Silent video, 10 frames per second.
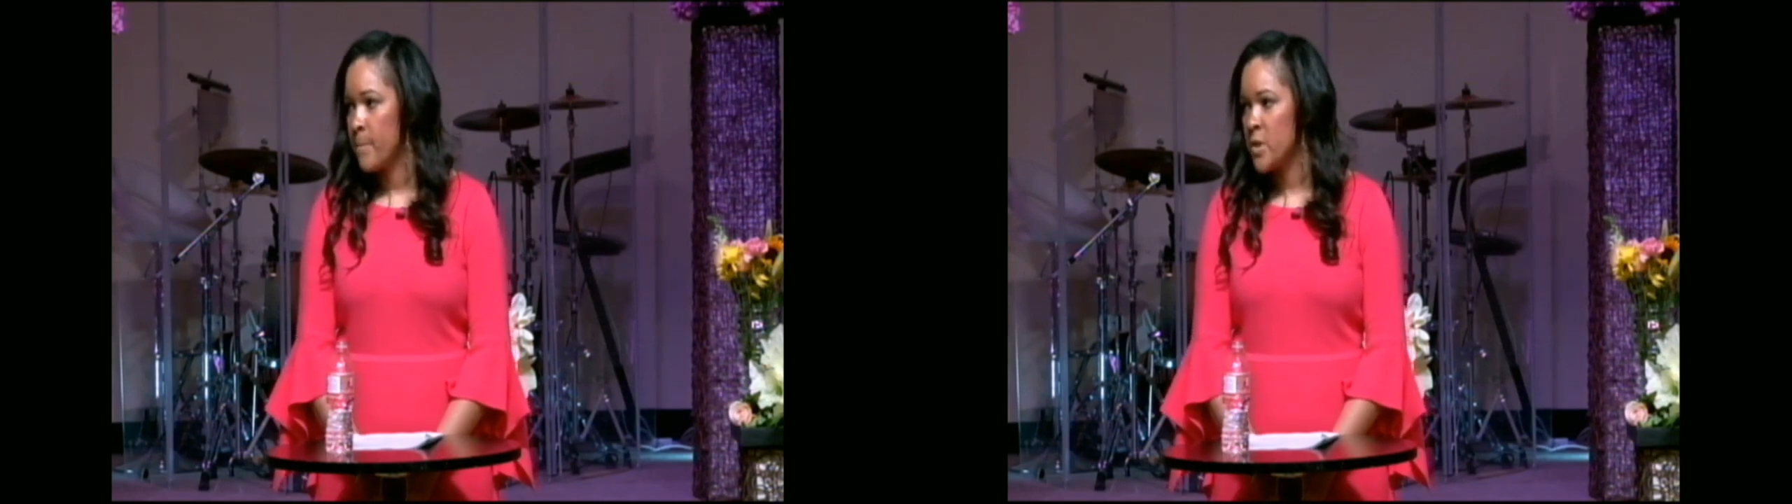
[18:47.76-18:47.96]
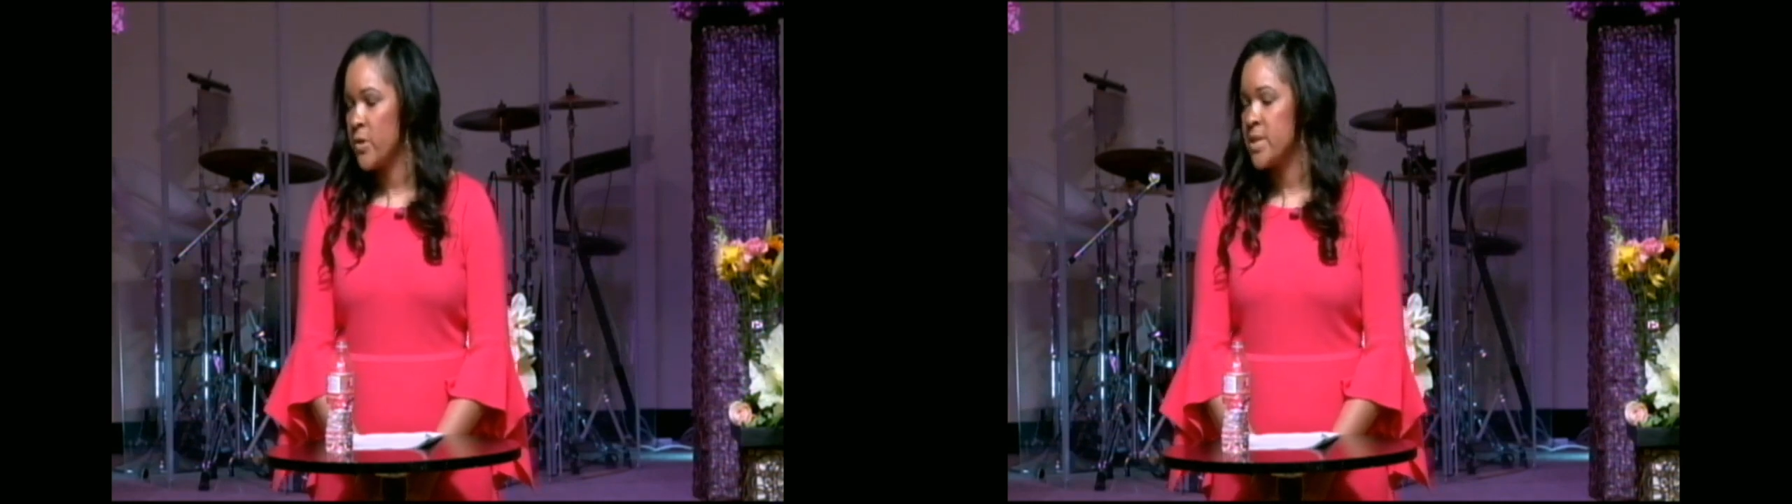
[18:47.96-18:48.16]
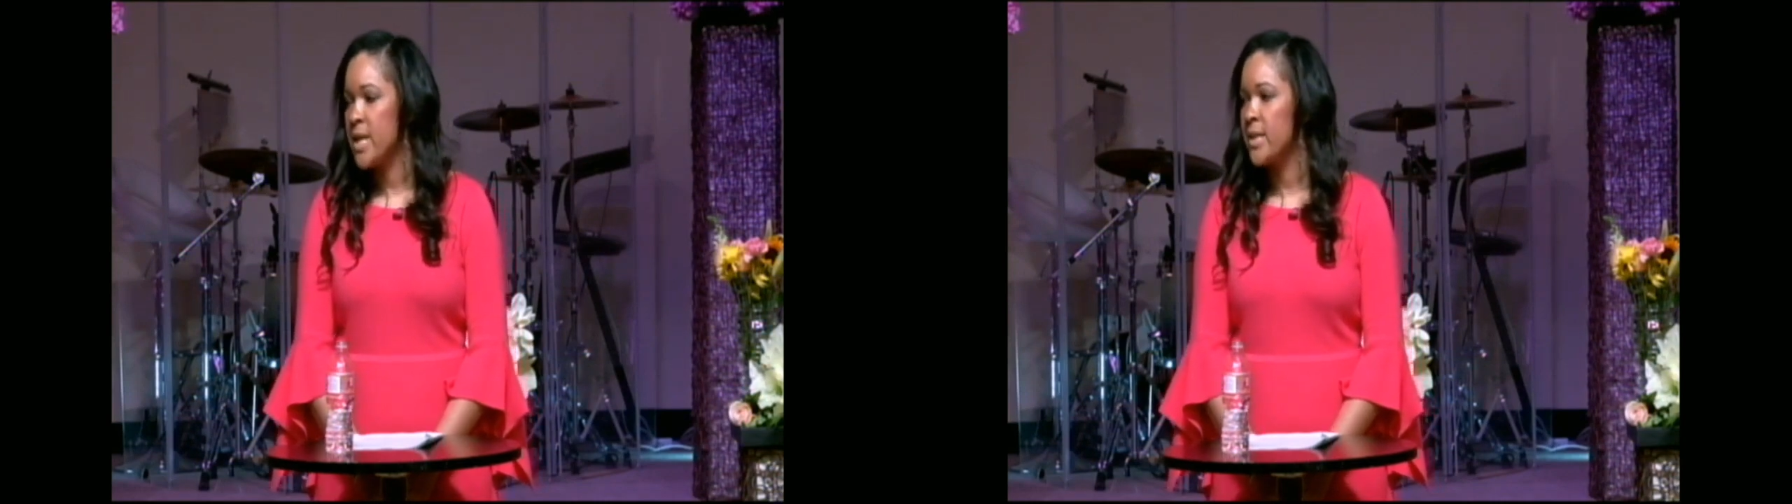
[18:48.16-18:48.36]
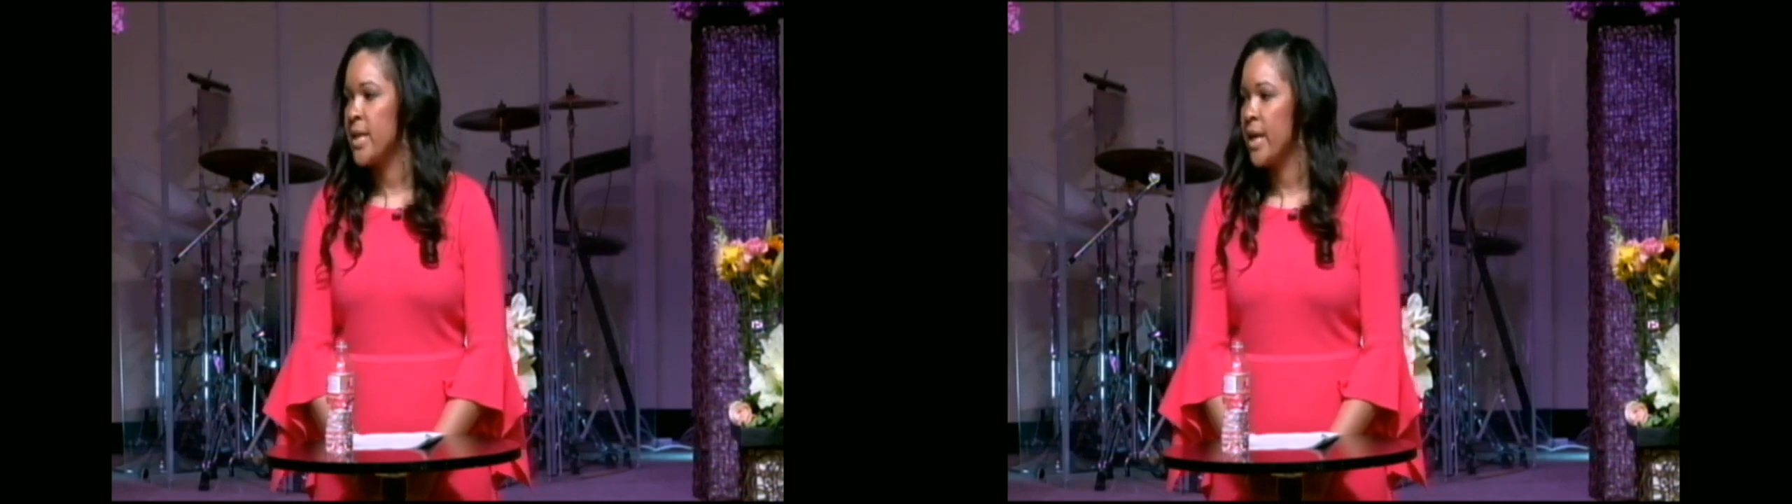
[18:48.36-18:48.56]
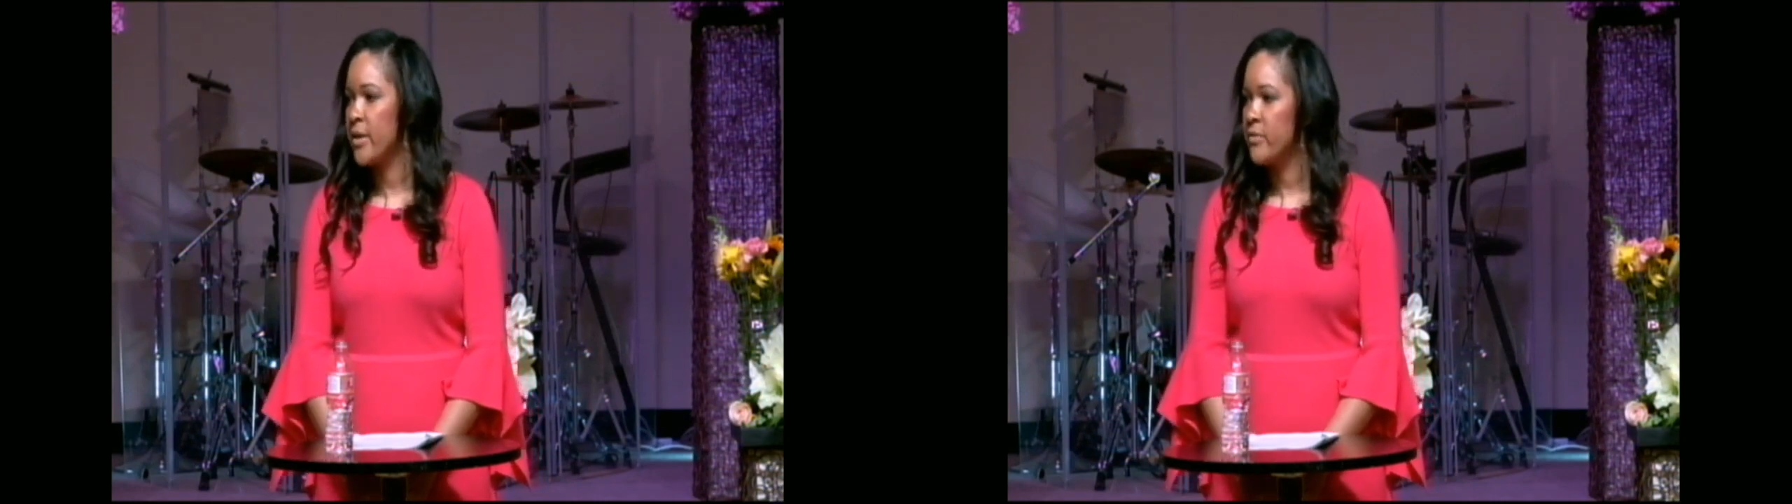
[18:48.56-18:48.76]
So it's not
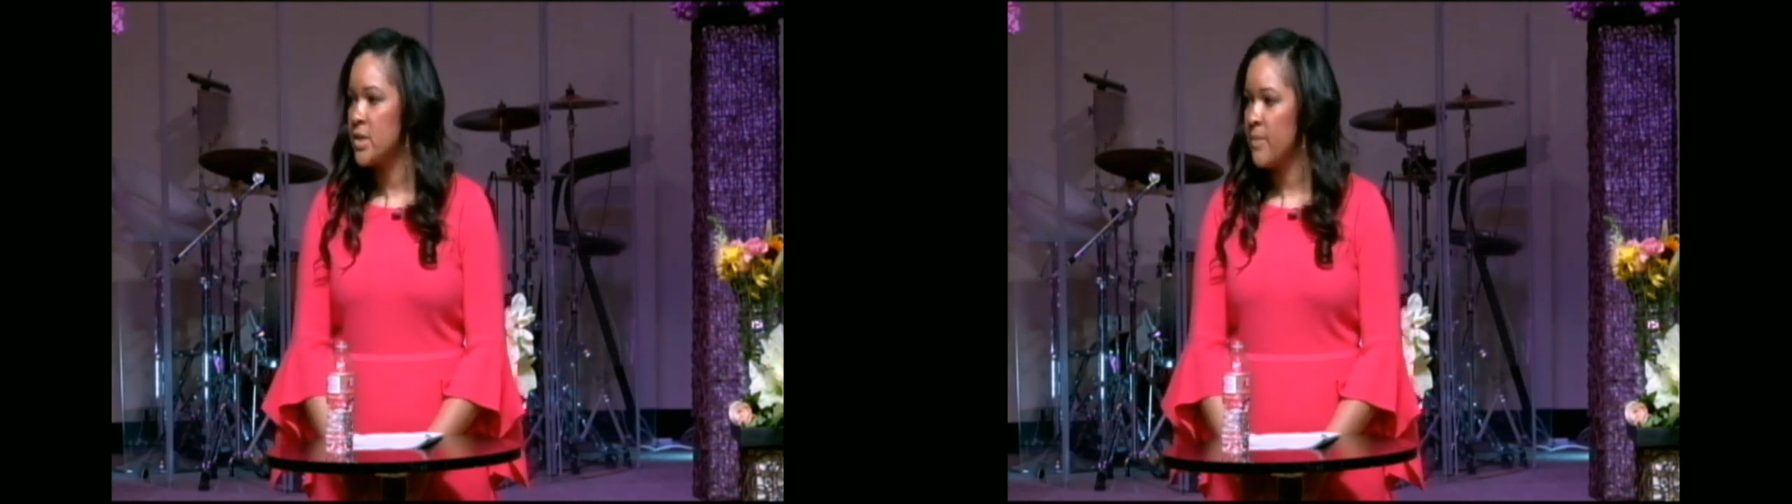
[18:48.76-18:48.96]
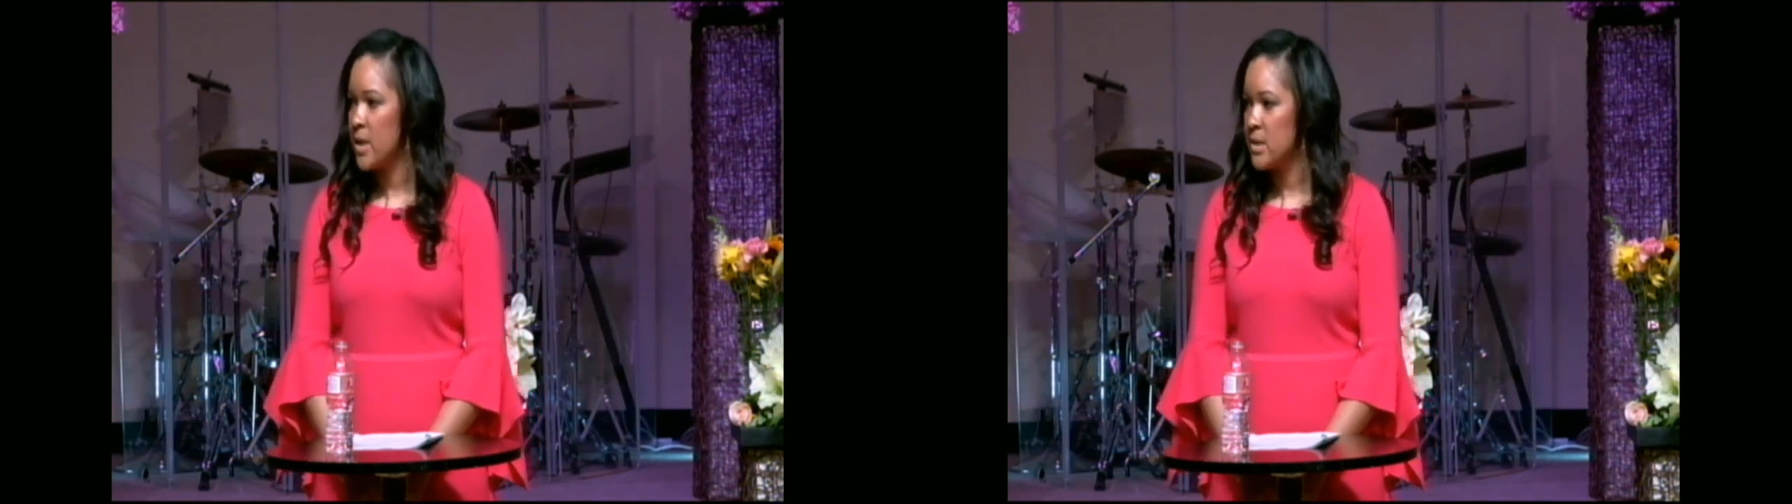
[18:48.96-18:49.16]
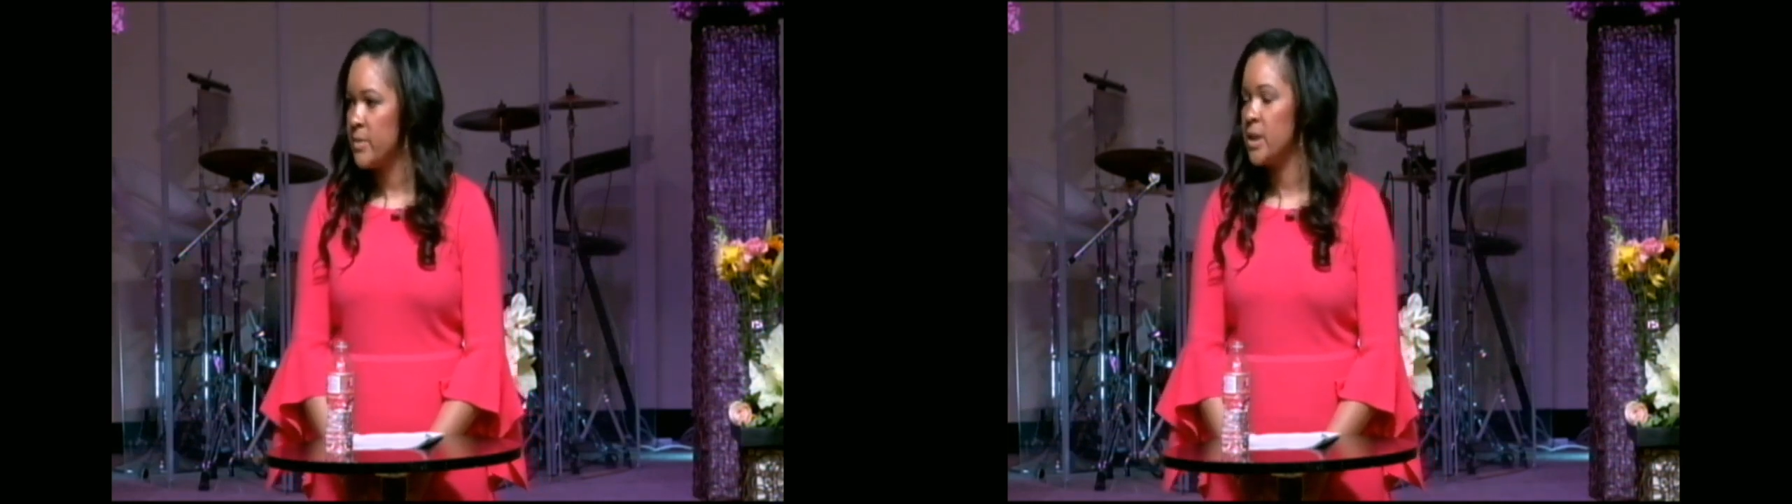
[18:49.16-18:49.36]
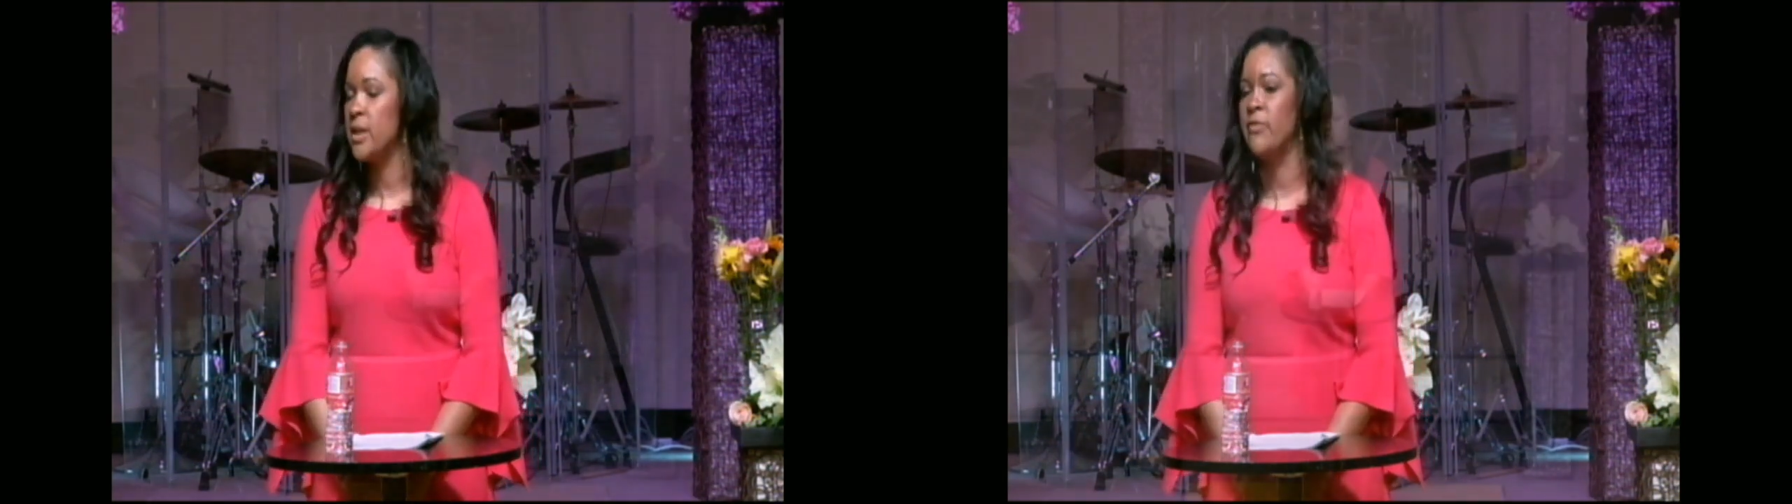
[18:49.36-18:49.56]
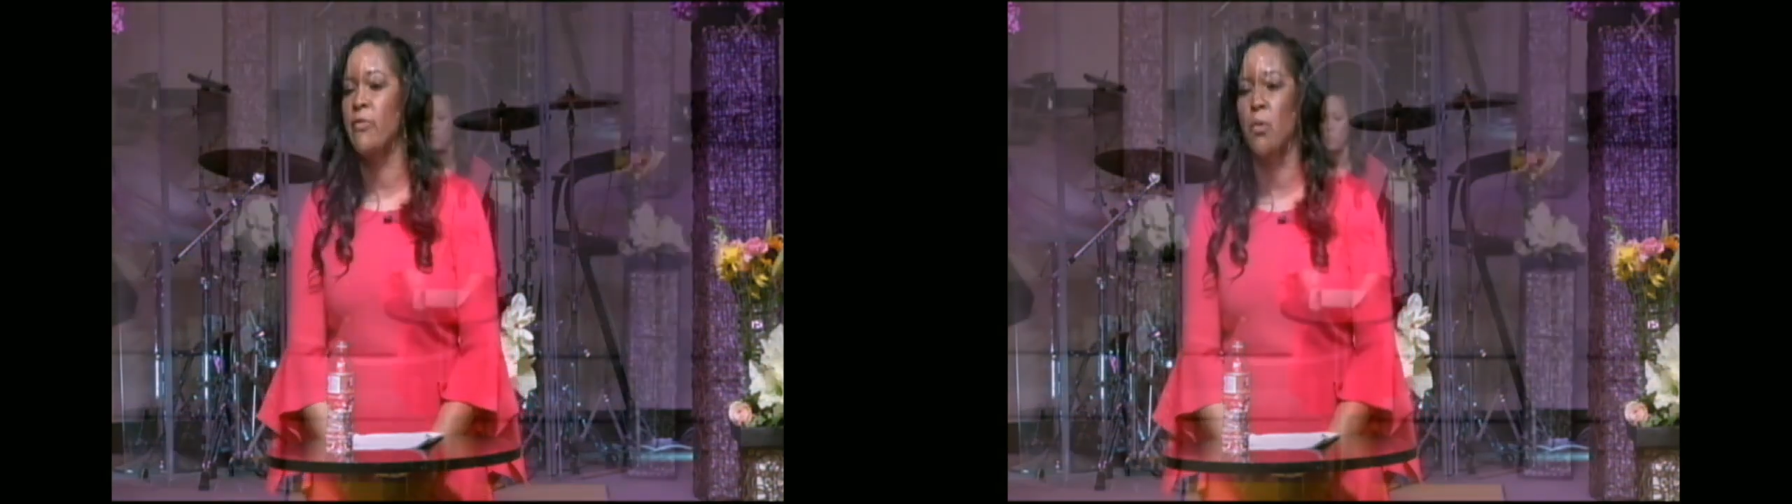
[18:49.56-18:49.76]
taking
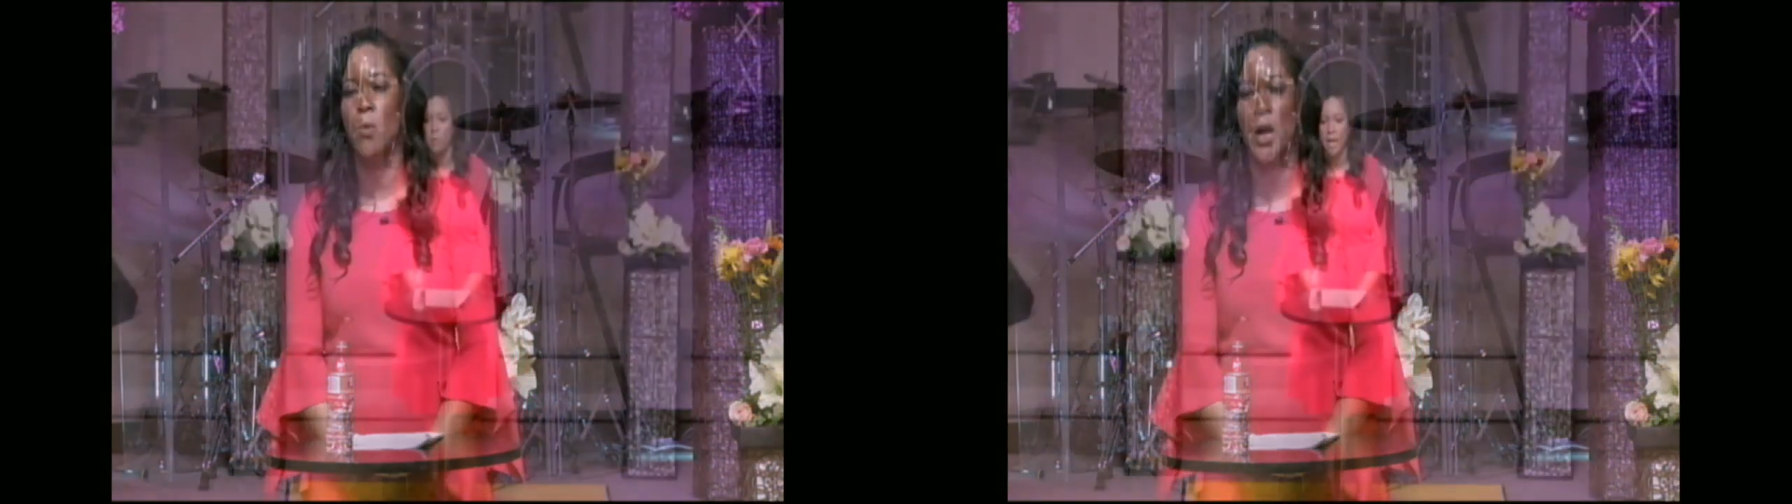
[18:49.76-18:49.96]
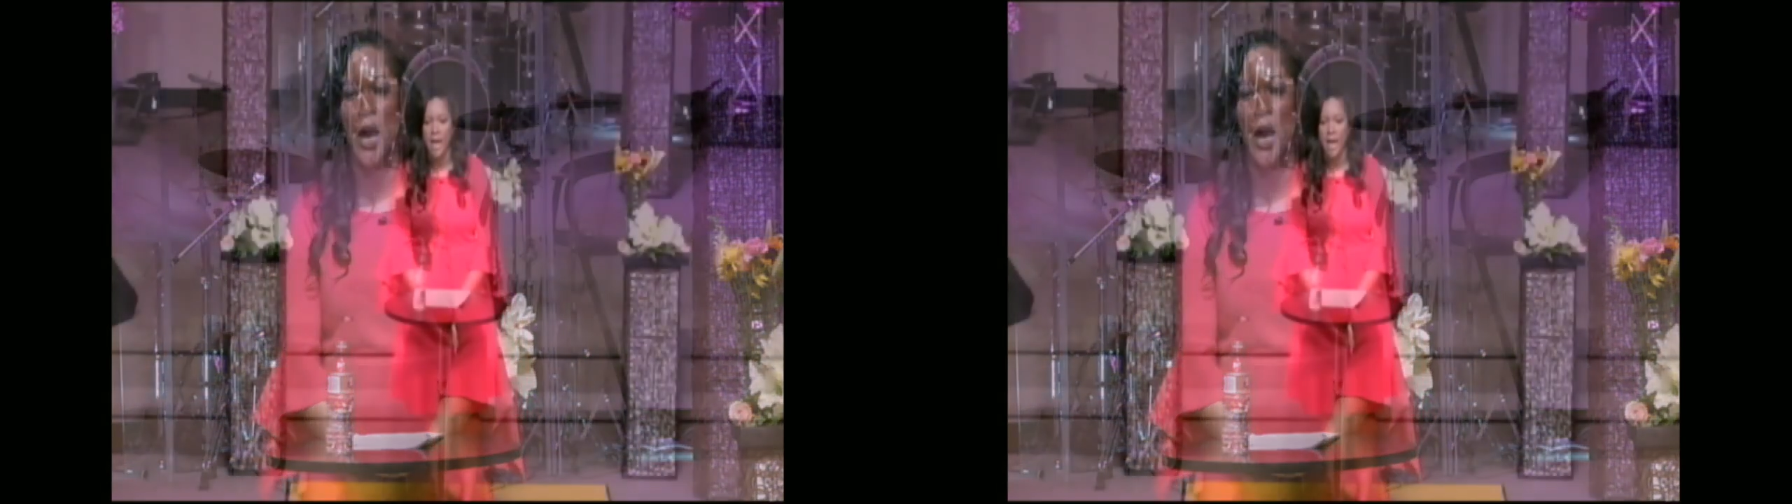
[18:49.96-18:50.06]
responsibility for what